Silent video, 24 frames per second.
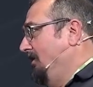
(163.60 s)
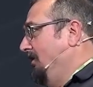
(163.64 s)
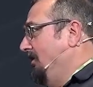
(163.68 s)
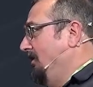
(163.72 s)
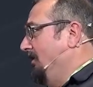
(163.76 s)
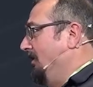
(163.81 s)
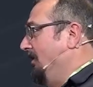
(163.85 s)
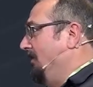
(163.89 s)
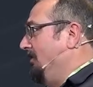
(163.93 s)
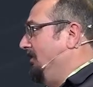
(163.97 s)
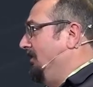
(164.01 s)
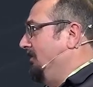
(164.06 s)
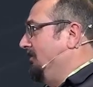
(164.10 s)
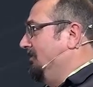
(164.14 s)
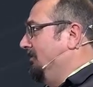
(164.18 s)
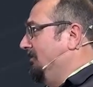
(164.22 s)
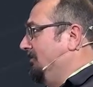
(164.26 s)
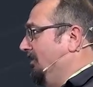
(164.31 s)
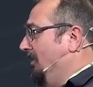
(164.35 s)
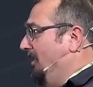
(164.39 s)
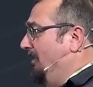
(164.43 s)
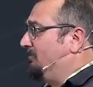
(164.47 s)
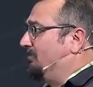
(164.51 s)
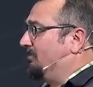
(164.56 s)
and in the
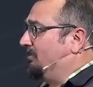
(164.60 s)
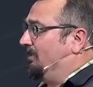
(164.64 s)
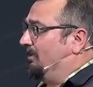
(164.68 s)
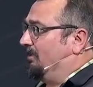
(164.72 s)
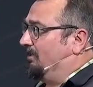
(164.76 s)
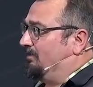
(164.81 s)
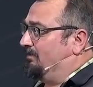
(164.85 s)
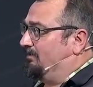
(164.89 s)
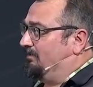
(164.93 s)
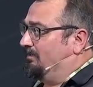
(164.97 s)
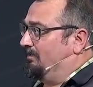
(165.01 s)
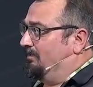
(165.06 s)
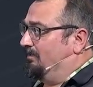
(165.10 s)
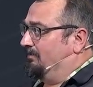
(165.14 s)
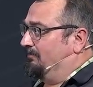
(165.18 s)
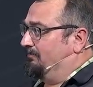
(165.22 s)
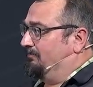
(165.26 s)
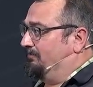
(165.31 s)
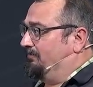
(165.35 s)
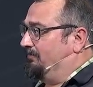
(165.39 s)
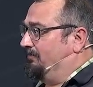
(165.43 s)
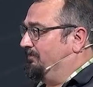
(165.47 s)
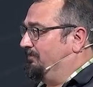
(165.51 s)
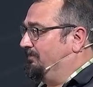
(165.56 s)
life cycle
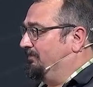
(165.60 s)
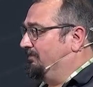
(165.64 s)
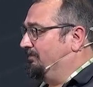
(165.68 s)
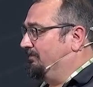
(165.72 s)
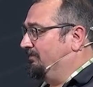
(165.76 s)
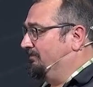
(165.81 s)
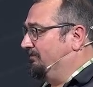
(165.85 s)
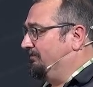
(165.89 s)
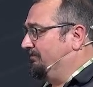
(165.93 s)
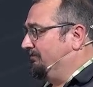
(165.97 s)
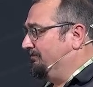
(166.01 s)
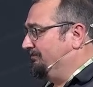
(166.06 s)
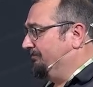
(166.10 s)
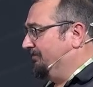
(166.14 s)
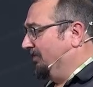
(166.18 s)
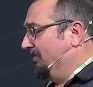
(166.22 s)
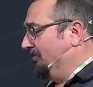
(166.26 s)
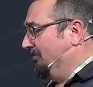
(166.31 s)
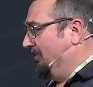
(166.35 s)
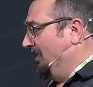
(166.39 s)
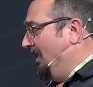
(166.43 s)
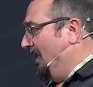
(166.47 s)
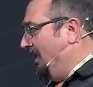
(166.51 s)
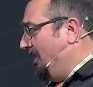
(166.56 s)
of you
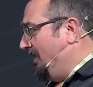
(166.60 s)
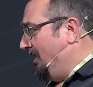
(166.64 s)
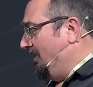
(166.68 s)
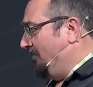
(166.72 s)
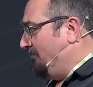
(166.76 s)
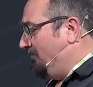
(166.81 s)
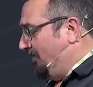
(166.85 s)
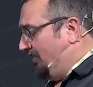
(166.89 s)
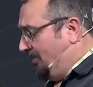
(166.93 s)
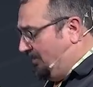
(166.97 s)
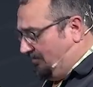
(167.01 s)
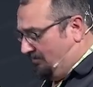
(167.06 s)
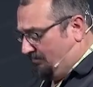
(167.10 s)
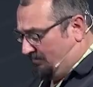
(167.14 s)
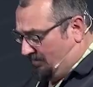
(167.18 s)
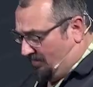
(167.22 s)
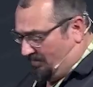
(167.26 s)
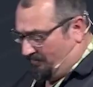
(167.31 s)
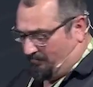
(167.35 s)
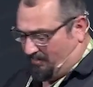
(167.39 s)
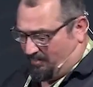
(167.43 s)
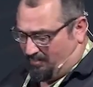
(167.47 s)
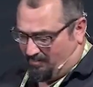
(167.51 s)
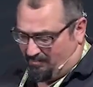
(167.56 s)
know that AP or
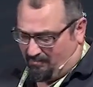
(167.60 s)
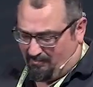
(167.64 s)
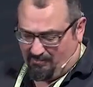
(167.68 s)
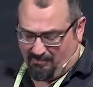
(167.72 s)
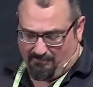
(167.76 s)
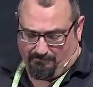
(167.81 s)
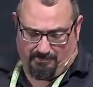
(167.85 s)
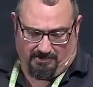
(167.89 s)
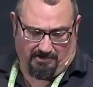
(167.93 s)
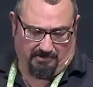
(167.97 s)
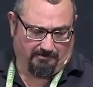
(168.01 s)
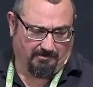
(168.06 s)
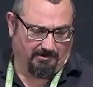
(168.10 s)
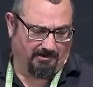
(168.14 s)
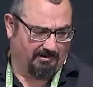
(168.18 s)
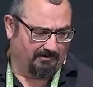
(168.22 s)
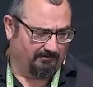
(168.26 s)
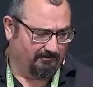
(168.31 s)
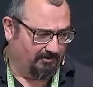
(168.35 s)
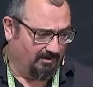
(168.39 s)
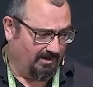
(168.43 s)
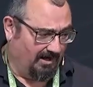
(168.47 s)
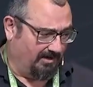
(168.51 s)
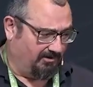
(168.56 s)
that model AP,
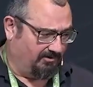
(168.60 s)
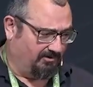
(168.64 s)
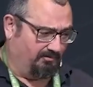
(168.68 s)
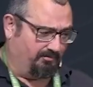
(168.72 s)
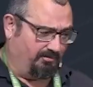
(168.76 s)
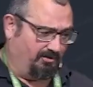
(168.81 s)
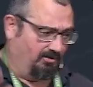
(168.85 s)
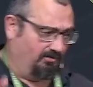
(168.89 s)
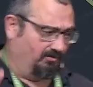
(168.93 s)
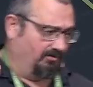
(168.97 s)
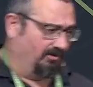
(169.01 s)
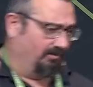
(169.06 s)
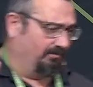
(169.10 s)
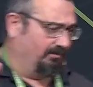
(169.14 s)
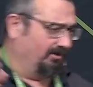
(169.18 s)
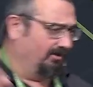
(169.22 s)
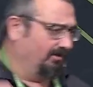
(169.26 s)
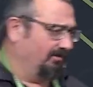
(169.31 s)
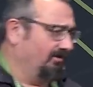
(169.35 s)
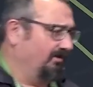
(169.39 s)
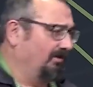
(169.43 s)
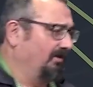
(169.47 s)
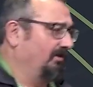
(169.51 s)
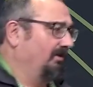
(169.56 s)
whatever that
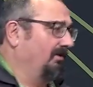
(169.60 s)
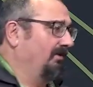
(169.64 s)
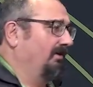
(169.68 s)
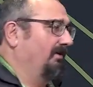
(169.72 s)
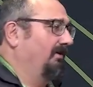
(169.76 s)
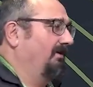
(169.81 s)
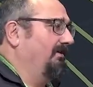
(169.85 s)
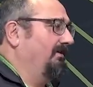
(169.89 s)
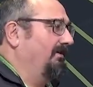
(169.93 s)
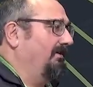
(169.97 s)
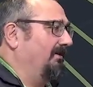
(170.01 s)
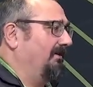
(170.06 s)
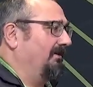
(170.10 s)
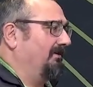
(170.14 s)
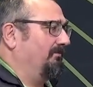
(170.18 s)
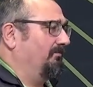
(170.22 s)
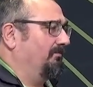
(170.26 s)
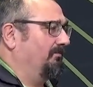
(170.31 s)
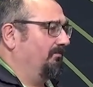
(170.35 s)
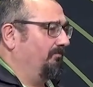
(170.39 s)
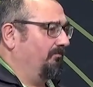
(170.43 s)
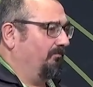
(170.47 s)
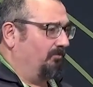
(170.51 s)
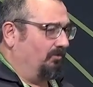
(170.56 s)
deployment, um,
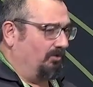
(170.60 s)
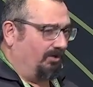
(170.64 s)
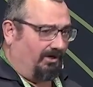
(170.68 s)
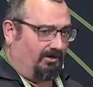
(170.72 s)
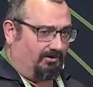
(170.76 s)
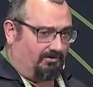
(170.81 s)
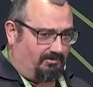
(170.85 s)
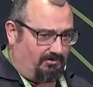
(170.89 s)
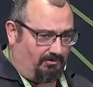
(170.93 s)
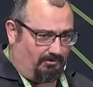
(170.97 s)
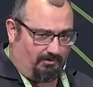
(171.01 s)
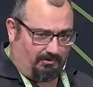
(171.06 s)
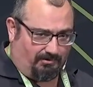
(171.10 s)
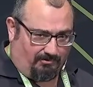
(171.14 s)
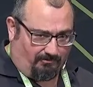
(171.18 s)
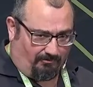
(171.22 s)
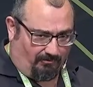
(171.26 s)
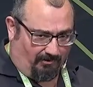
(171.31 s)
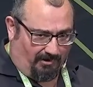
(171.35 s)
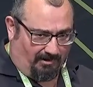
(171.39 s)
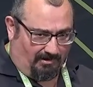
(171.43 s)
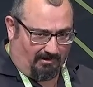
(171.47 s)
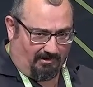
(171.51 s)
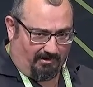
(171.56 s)
we'll get two or
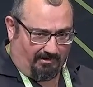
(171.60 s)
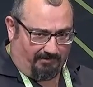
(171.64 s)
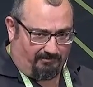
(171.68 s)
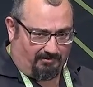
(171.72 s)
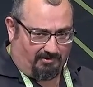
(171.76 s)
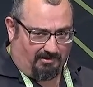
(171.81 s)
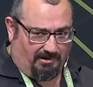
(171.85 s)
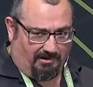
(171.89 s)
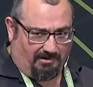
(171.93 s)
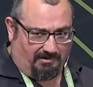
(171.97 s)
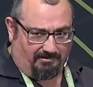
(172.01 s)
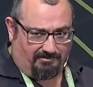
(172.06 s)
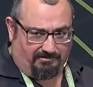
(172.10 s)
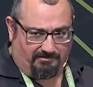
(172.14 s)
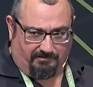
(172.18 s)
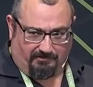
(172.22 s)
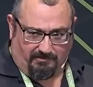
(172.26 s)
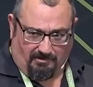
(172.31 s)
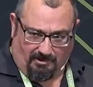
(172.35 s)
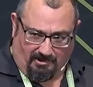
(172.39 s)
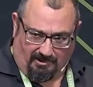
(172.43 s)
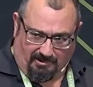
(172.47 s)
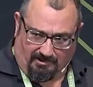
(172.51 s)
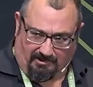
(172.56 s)
three life cycles of
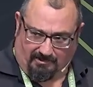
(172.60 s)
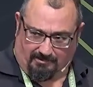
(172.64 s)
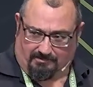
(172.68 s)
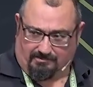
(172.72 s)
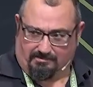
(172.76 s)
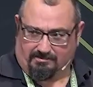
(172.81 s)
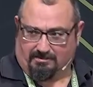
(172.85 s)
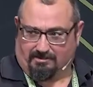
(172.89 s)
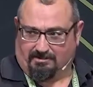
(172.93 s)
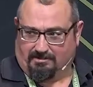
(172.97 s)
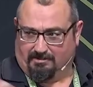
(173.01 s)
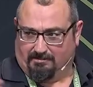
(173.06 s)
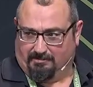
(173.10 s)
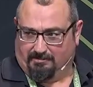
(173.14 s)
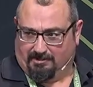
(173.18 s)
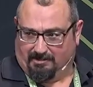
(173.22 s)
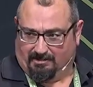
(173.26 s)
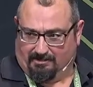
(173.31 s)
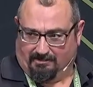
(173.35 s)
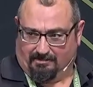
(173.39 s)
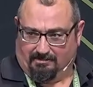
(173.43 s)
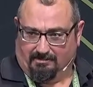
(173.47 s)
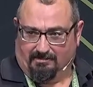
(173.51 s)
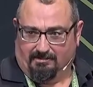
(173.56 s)
clients that come
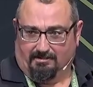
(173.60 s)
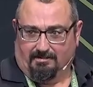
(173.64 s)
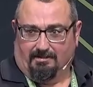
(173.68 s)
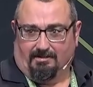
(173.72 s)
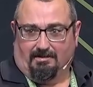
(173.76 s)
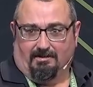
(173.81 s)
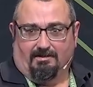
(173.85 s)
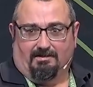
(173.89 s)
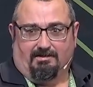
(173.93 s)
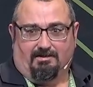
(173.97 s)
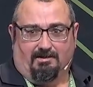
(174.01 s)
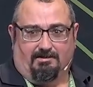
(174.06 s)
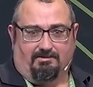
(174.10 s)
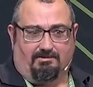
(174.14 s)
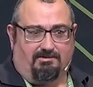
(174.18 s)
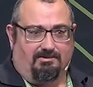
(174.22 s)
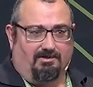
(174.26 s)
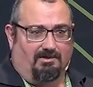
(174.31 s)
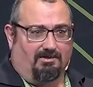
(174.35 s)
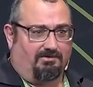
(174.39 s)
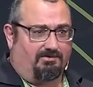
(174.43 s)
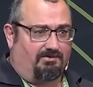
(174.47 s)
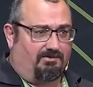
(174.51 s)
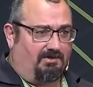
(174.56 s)
in. You
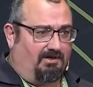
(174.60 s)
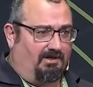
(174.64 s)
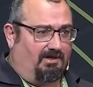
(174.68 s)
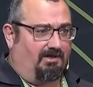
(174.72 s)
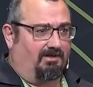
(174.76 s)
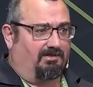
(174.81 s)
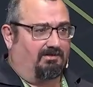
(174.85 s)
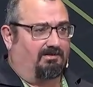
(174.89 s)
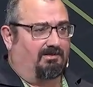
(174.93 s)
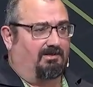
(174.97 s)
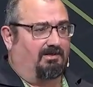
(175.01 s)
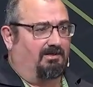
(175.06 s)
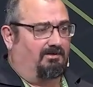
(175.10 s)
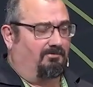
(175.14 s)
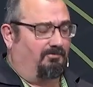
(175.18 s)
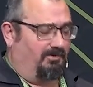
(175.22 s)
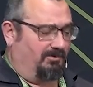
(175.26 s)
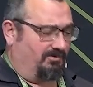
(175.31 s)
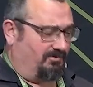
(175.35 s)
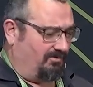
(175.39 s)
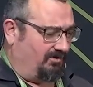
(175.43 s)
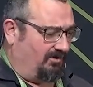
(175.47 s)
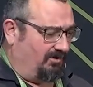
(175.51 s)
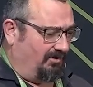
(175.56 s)
just can't tell
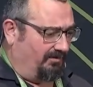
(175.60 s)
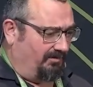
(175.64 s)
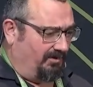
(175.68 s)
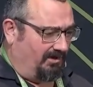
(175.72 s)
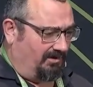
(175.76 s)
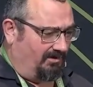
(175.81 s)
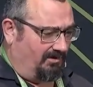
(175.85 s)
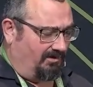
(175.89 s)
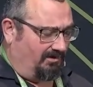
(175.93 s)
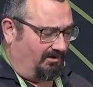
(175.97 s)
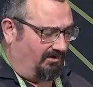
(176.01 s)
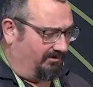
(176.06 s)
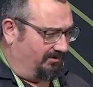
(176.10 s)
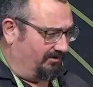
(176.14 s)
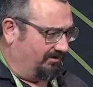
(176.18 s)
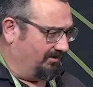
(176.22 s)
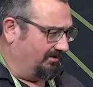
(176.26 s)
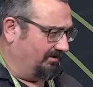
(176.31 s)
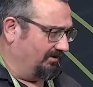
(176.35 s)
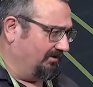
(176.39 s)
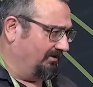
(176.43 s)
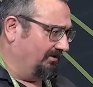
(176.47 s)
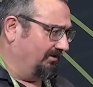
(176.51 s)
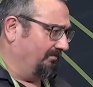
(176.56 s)
what's coming all the
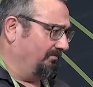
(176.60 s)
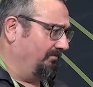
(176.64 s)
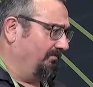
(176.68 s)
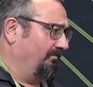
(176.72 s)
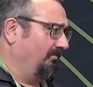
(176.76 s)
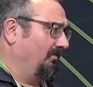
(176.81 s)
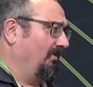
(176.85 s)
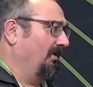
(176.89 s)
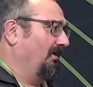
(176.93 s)
time